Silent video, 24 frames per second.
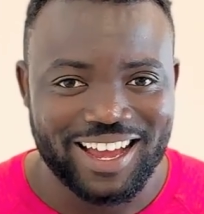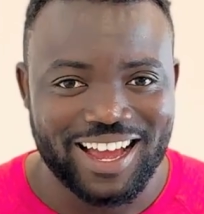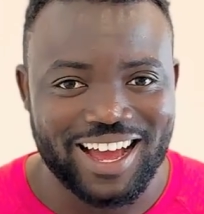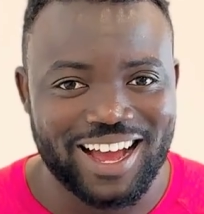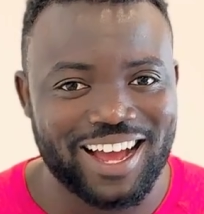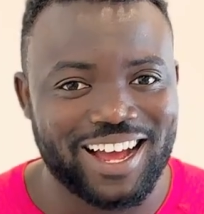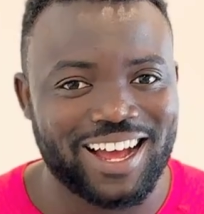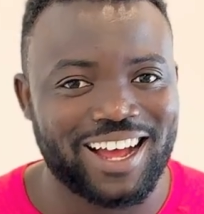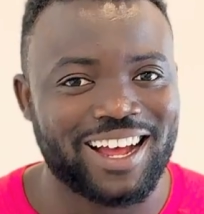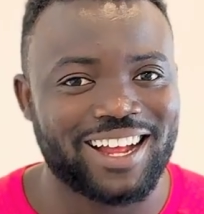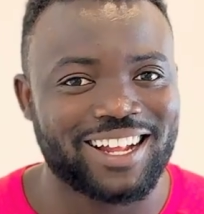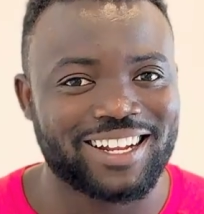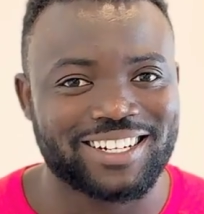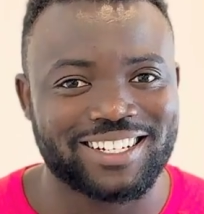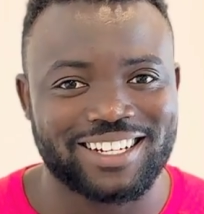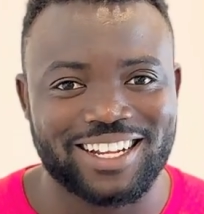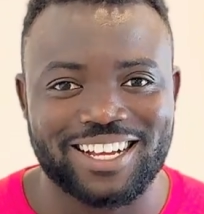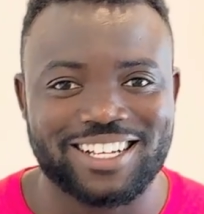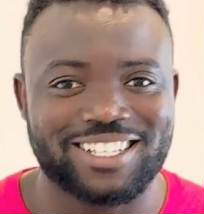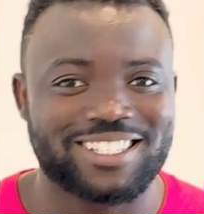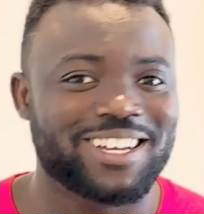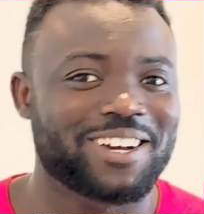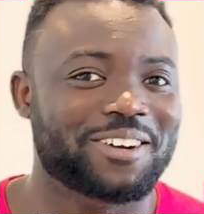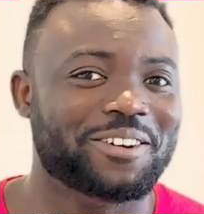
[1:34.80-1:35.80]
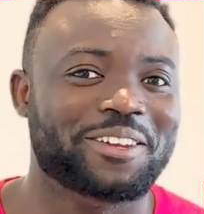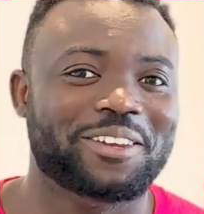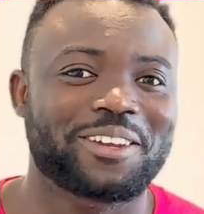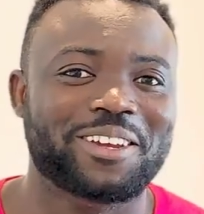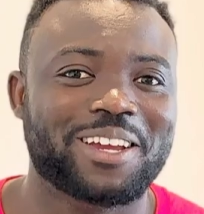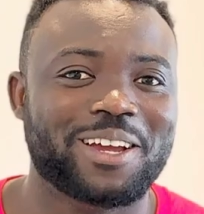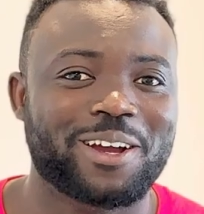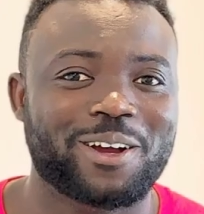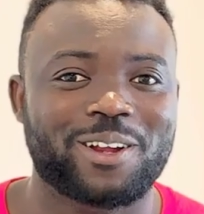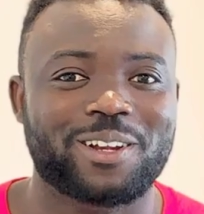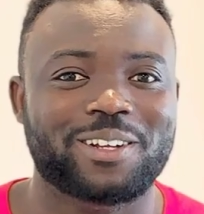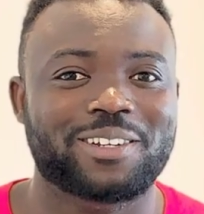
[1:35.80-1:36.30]
And that's how you
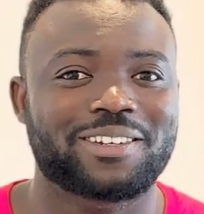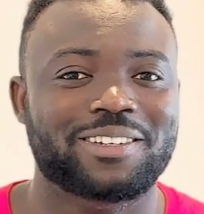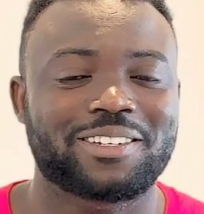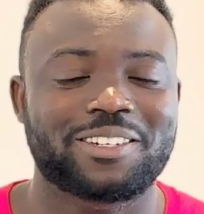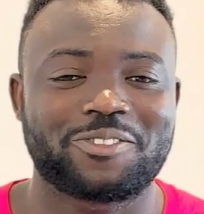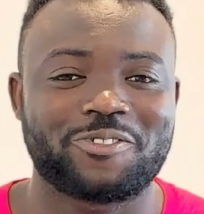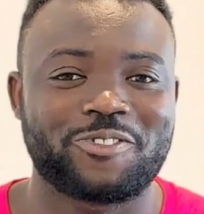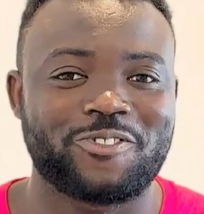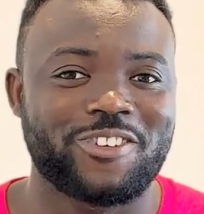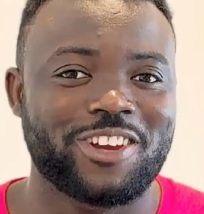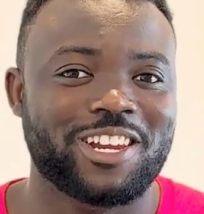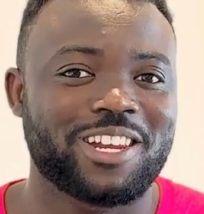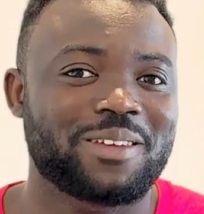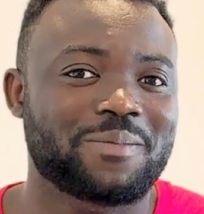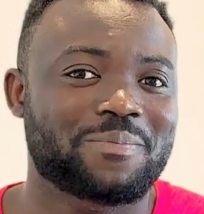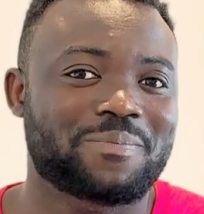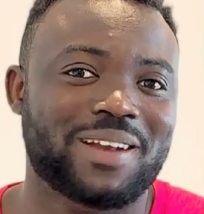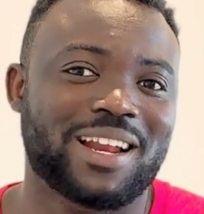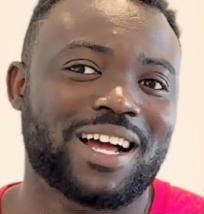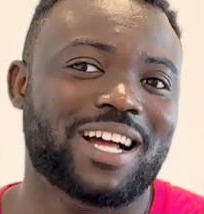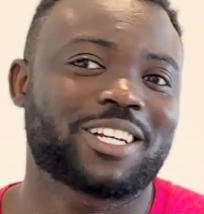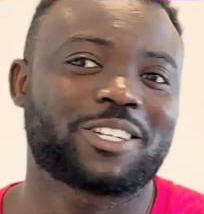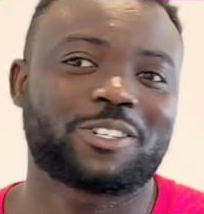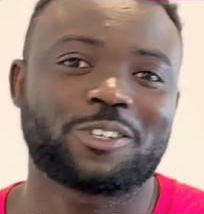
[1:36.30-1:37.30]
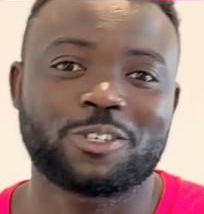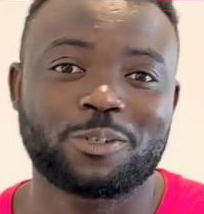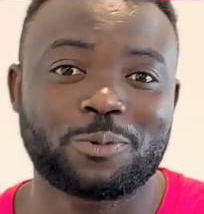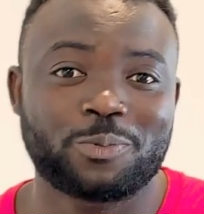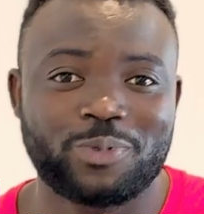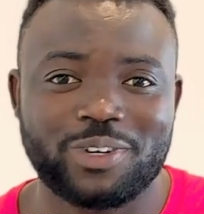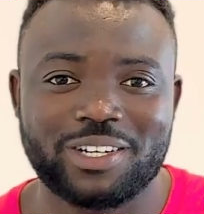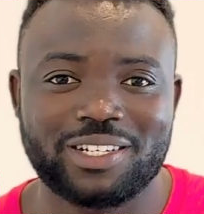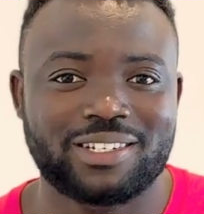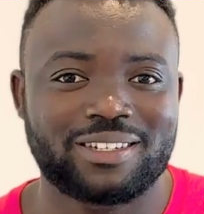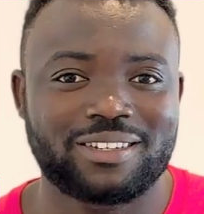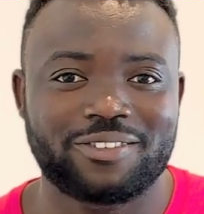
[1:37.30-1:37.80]
can really plan your
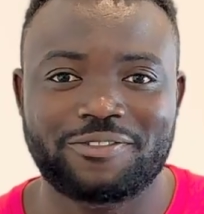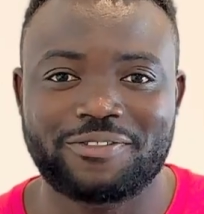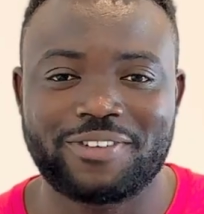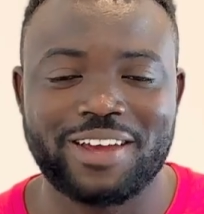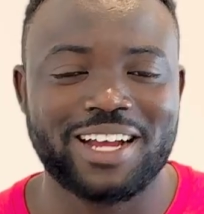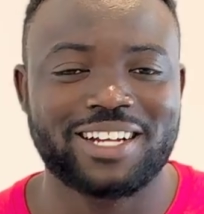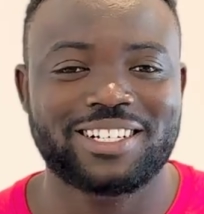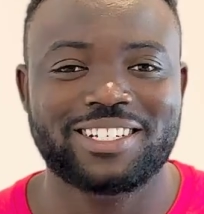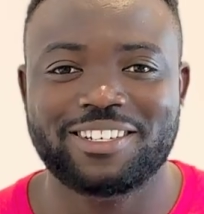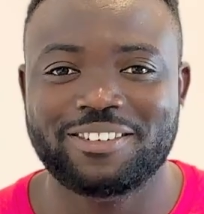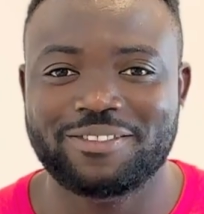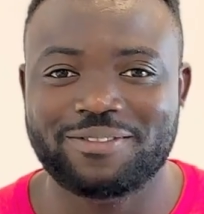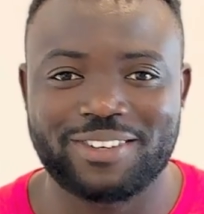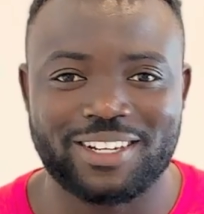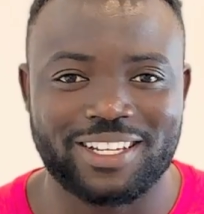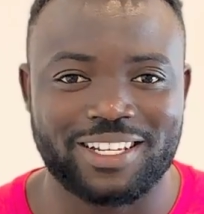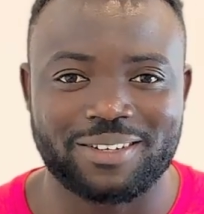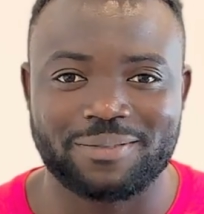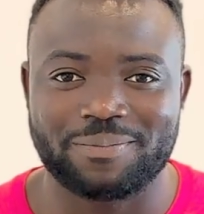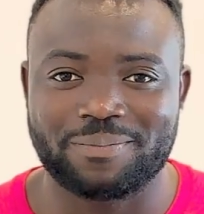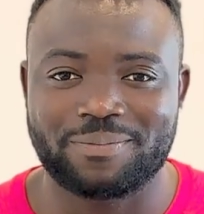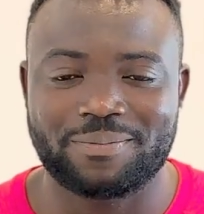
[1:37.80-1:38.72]
sprints effectively.